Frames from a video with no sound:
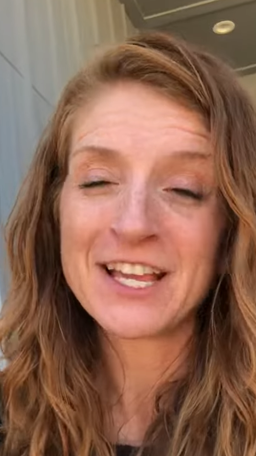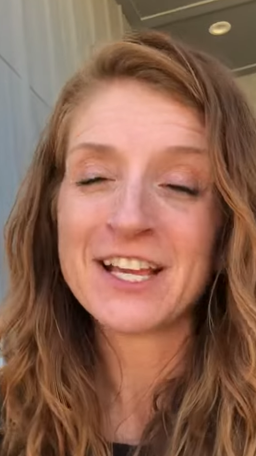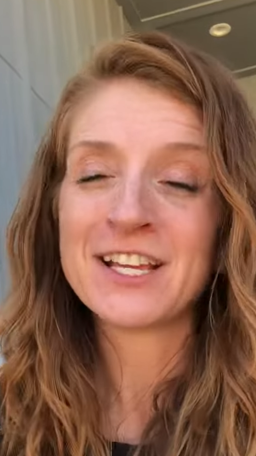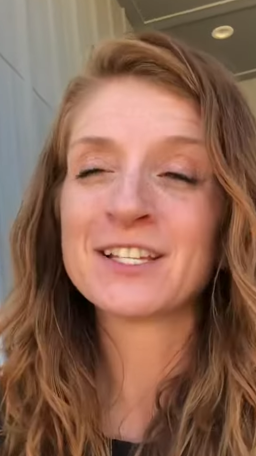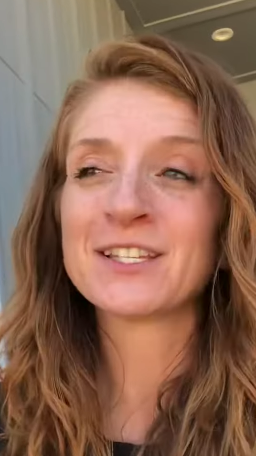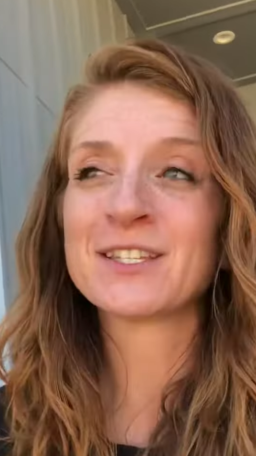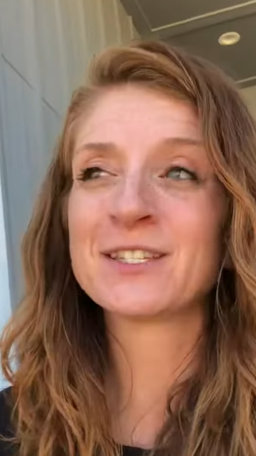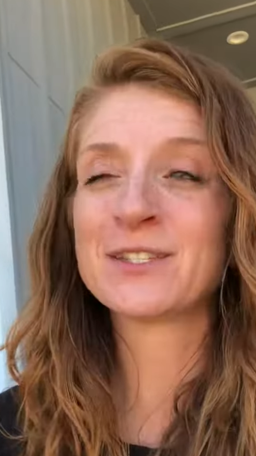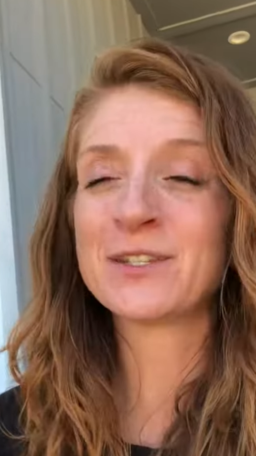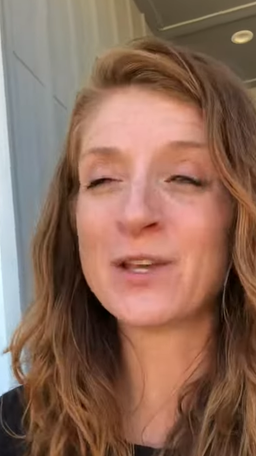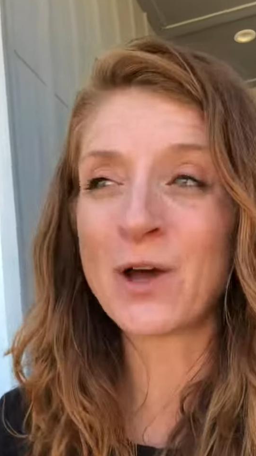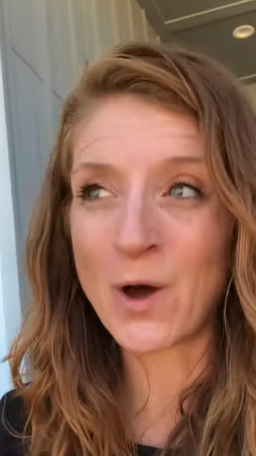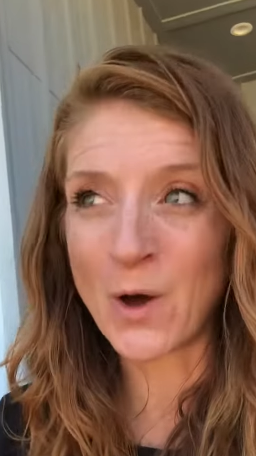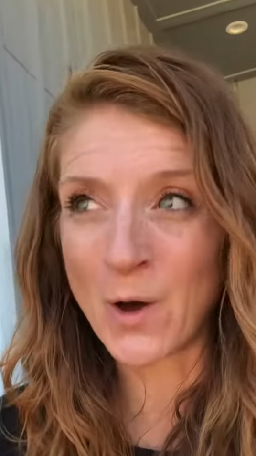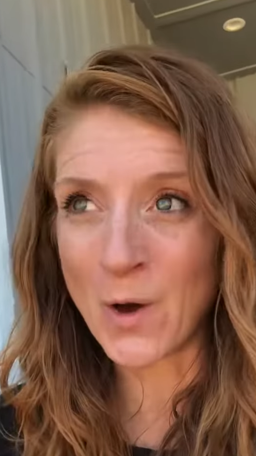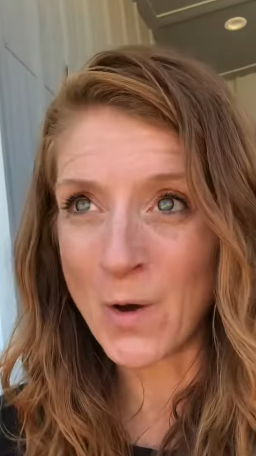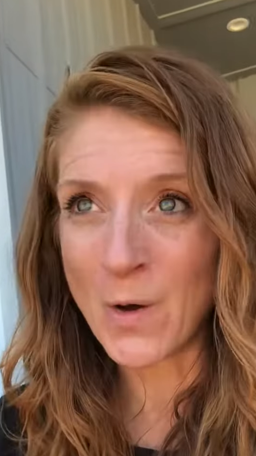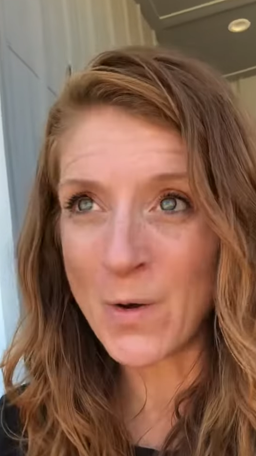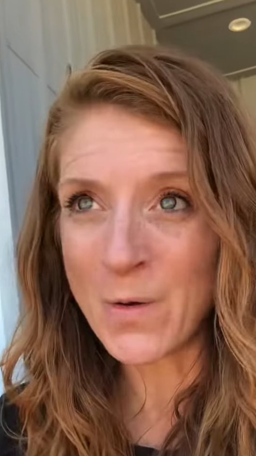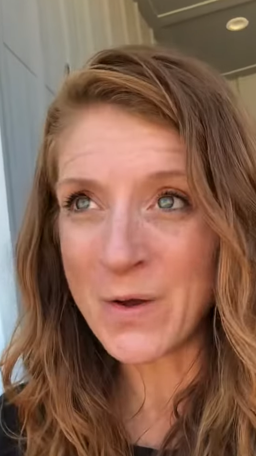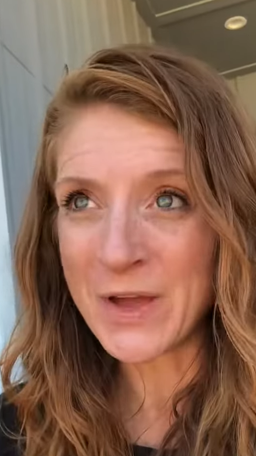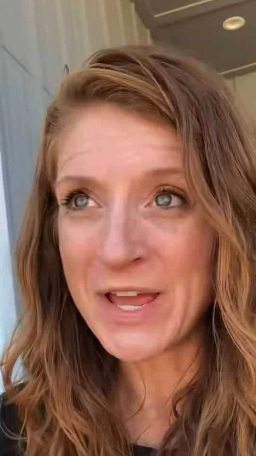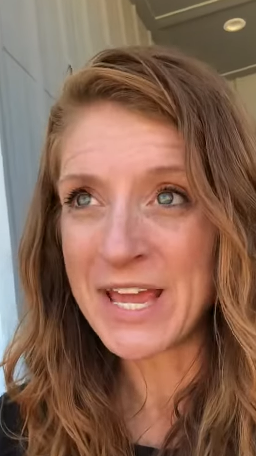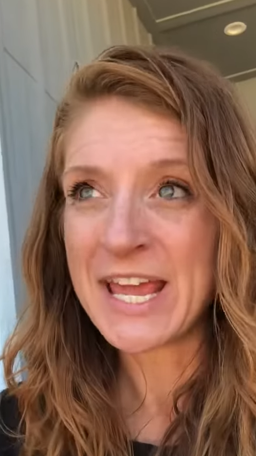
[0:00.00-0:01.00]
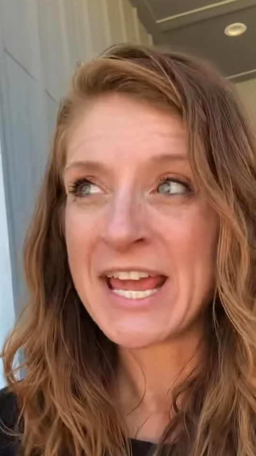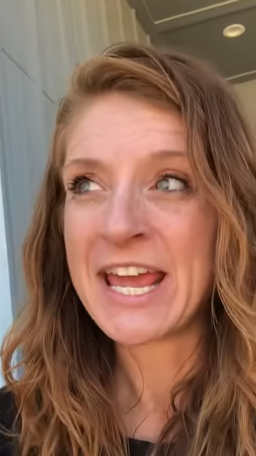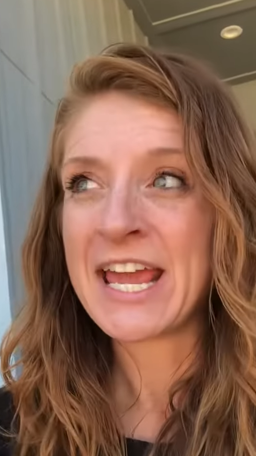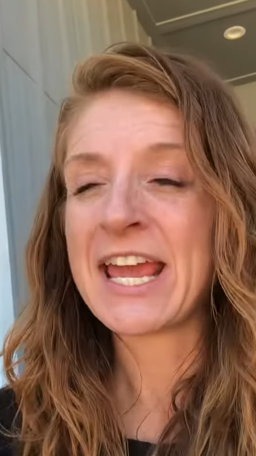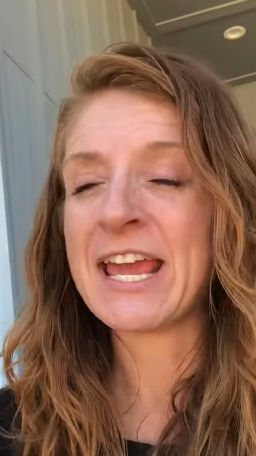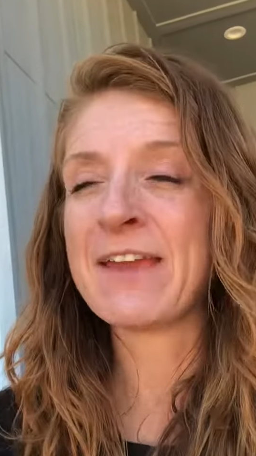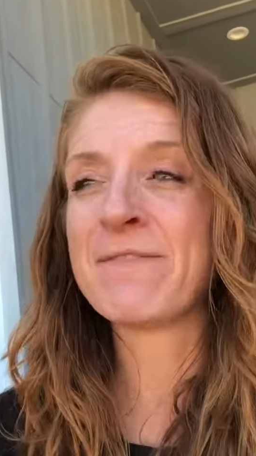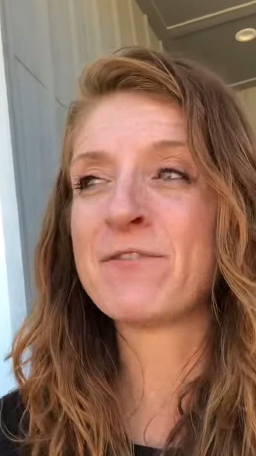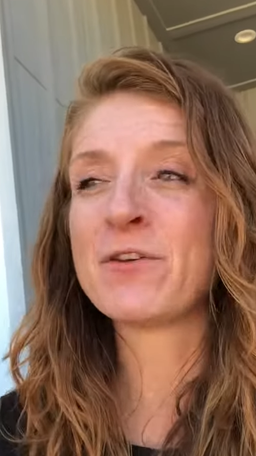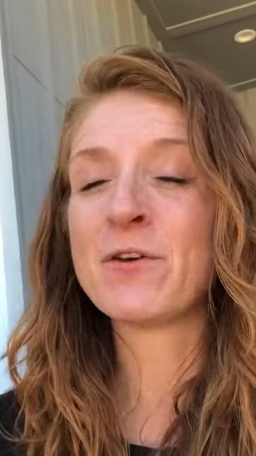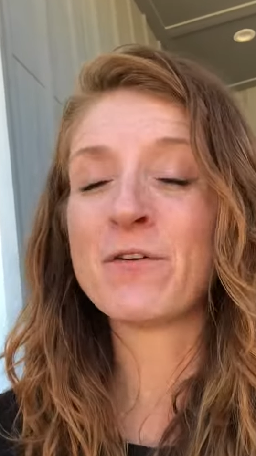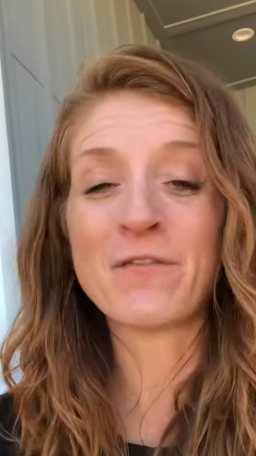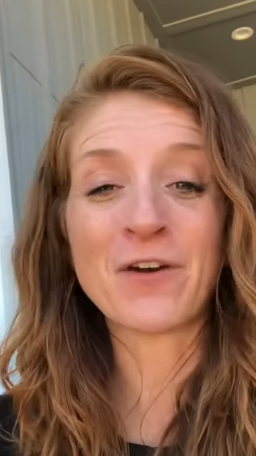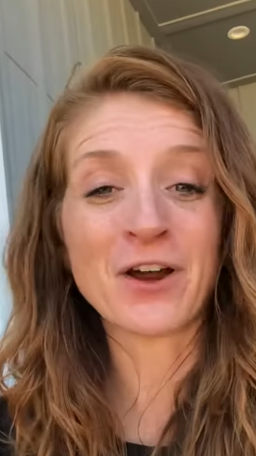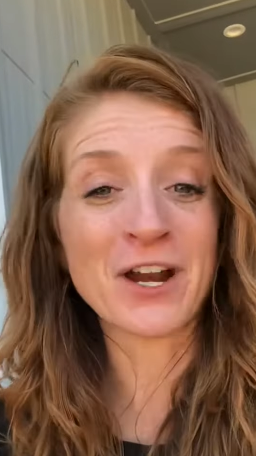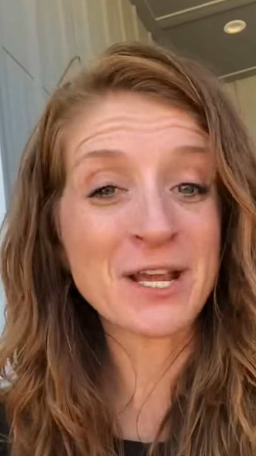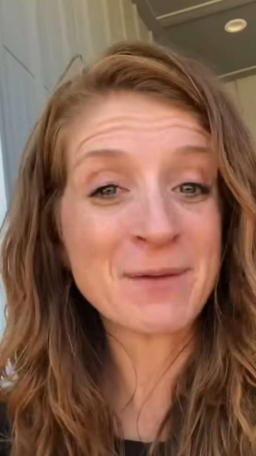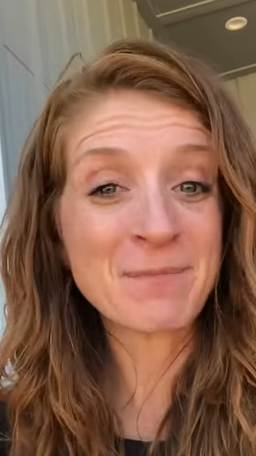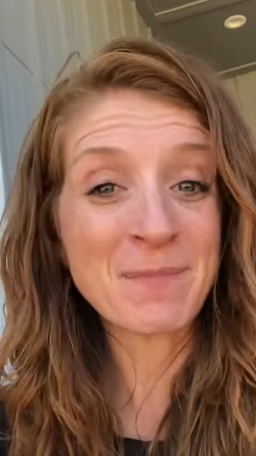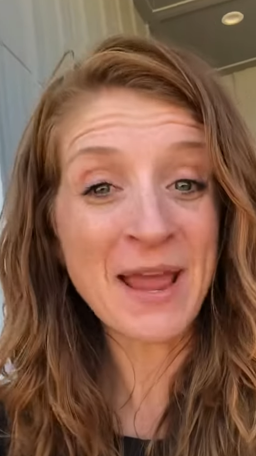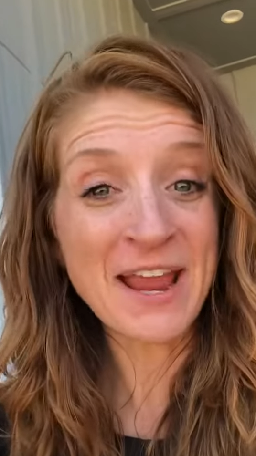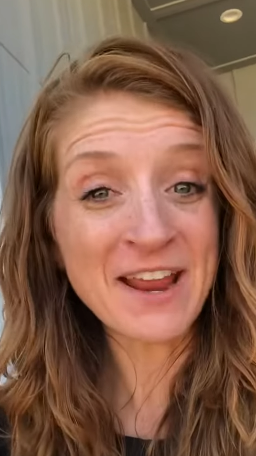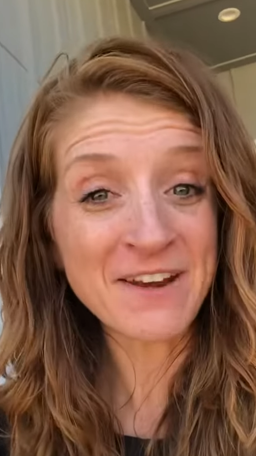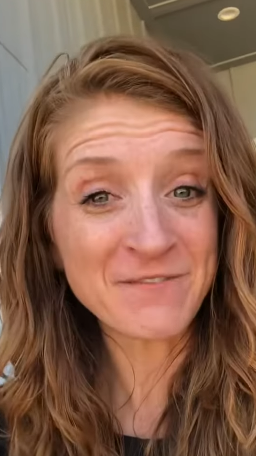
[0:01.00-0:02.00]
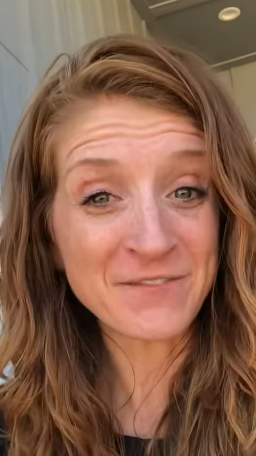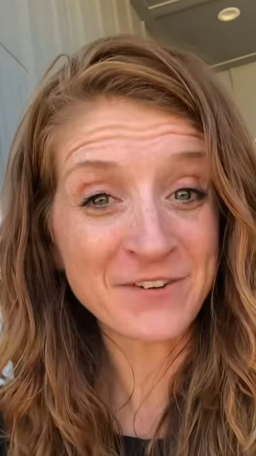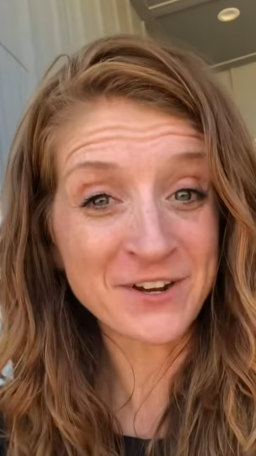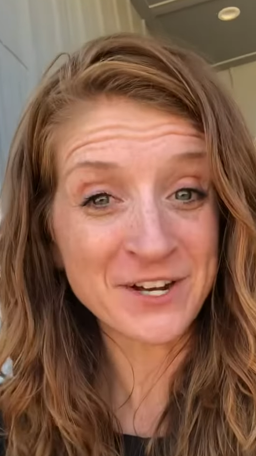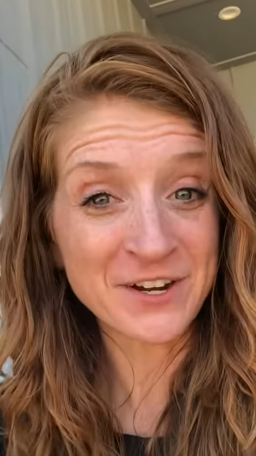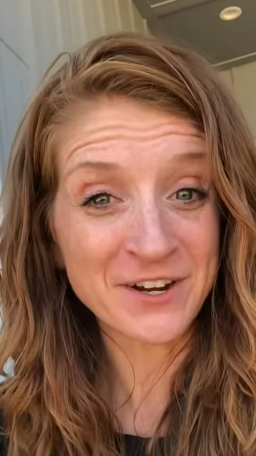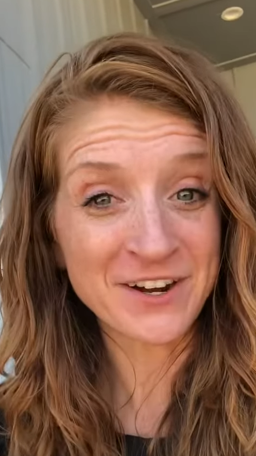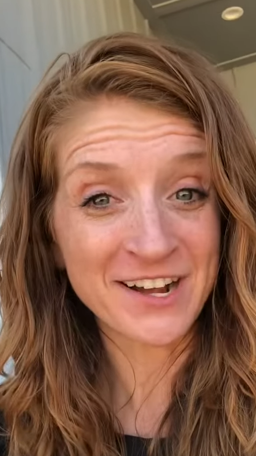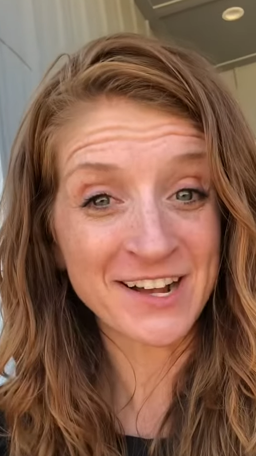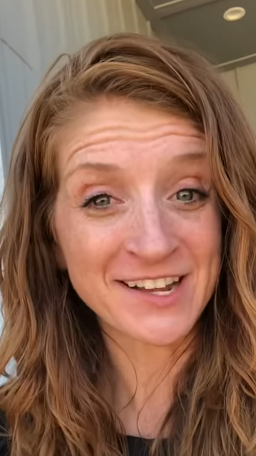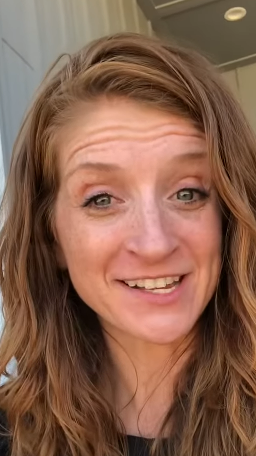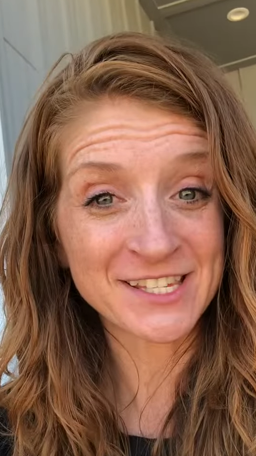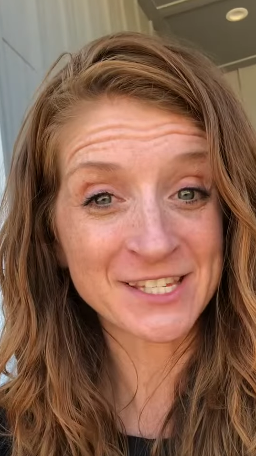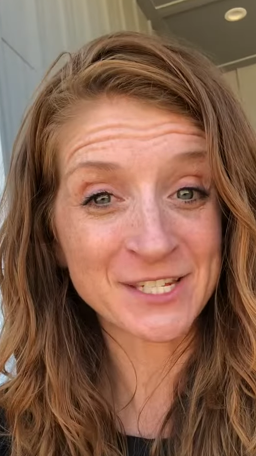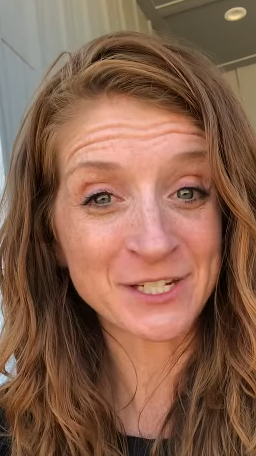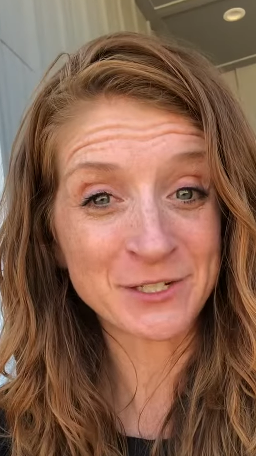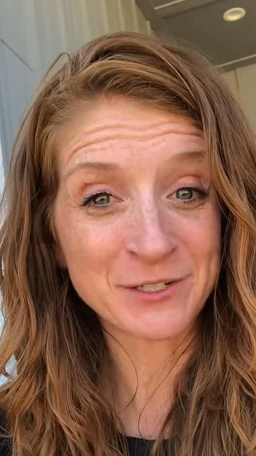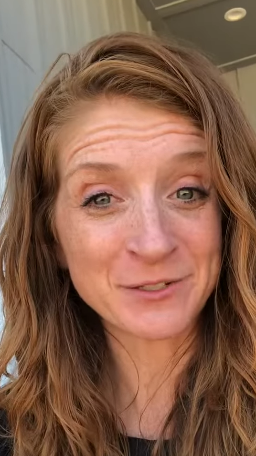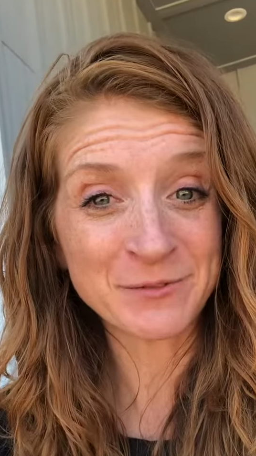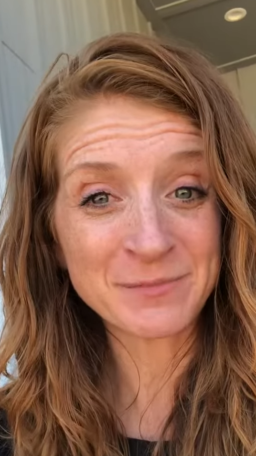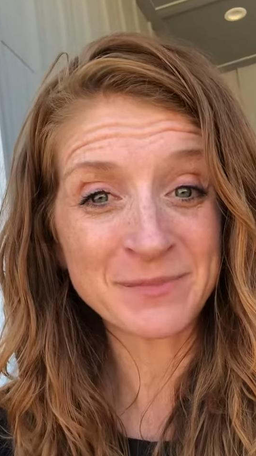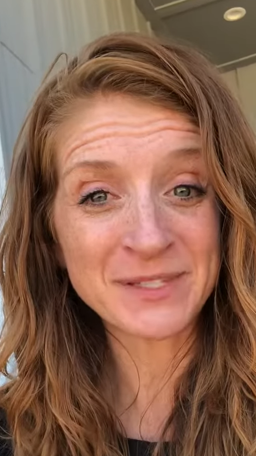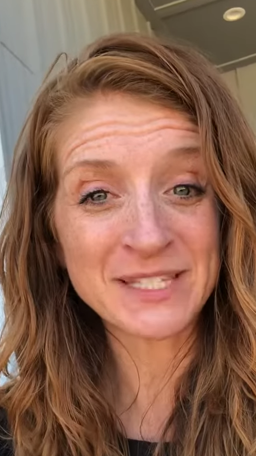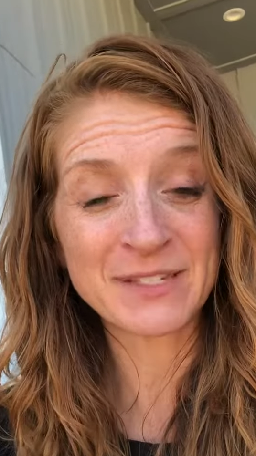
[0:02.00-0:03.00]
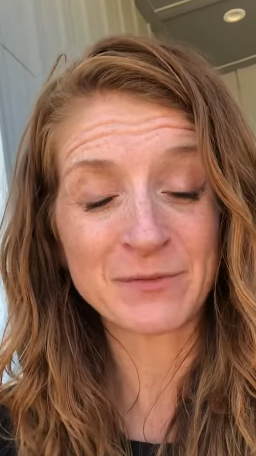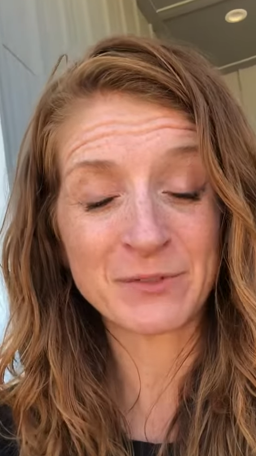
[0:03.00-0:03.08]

So if you've already paid for your costumes,